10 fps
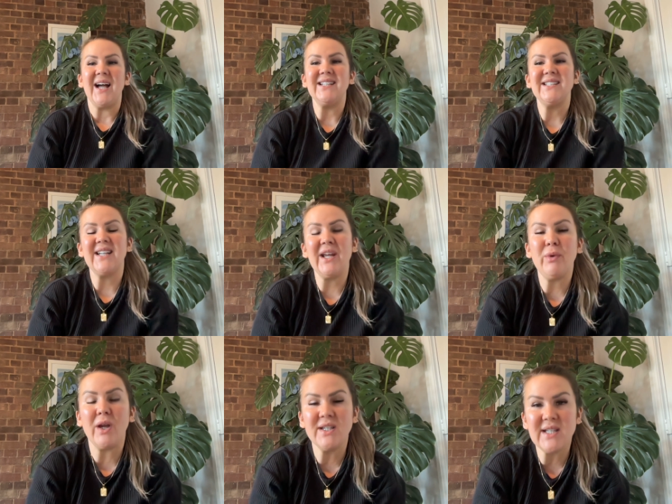And today
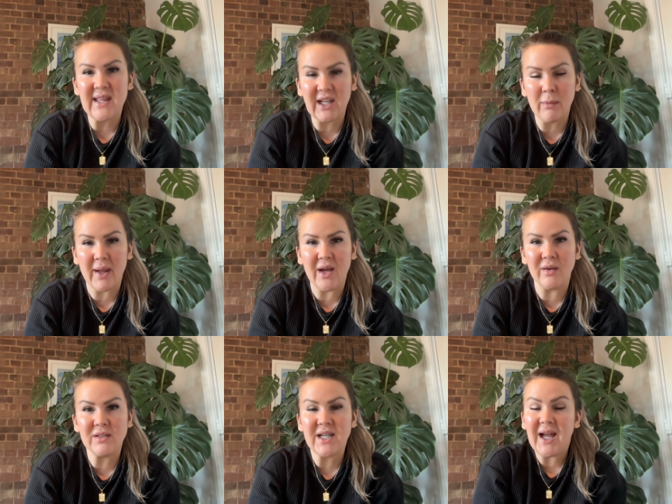we're going to think
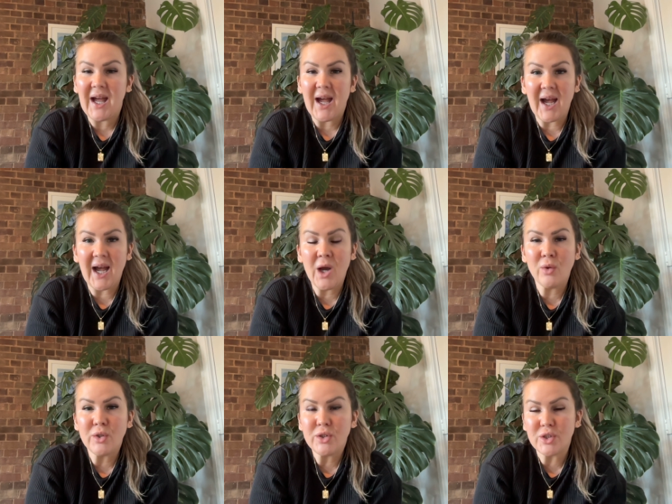about
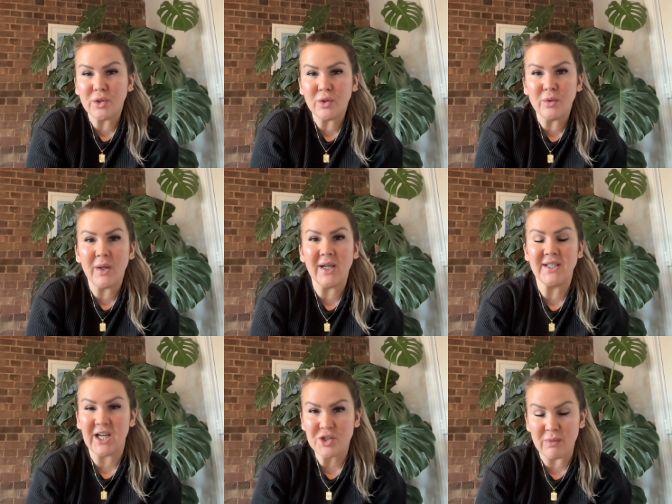how do
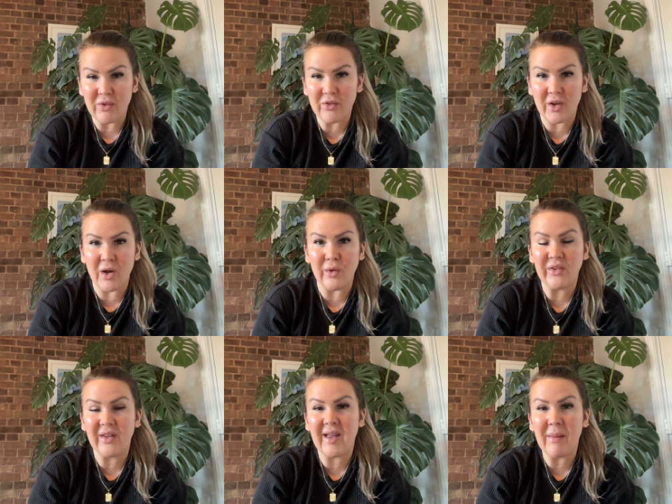attachment
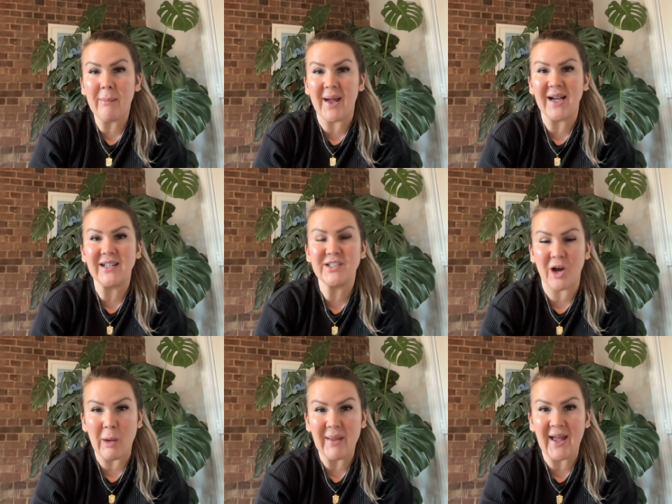styles impact
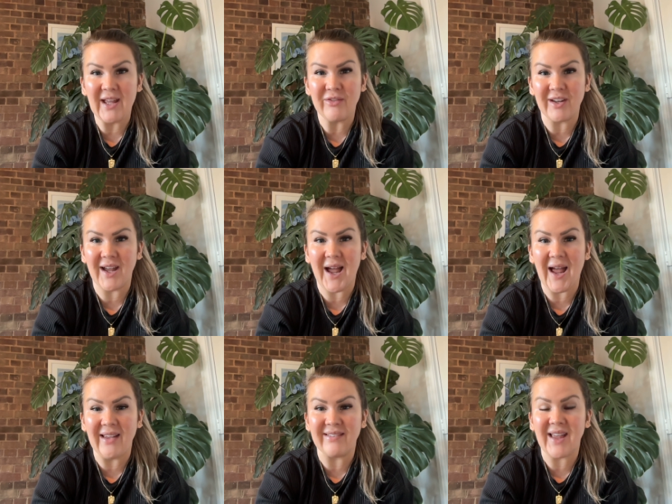our behavior
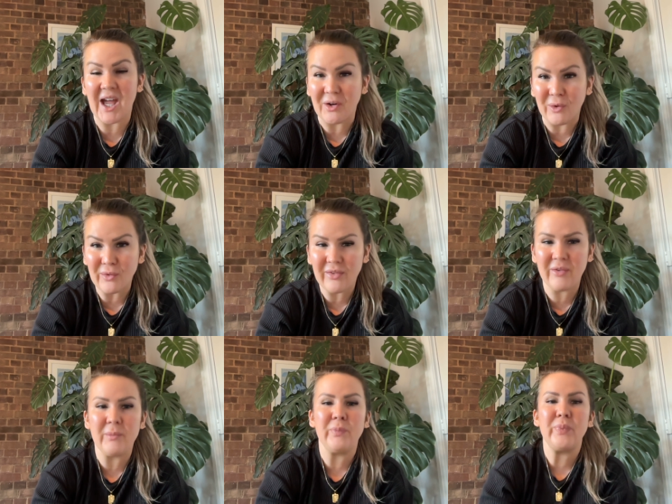as adults.